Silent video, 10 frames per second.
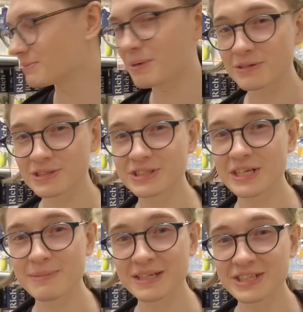about the
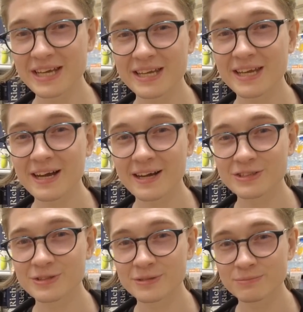same as any
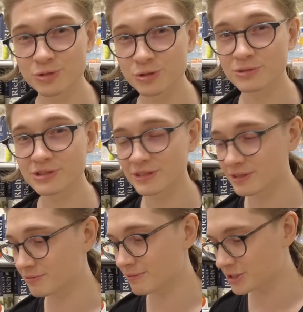other juice
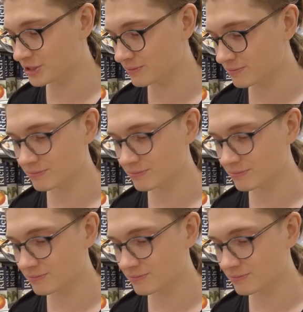in Russia.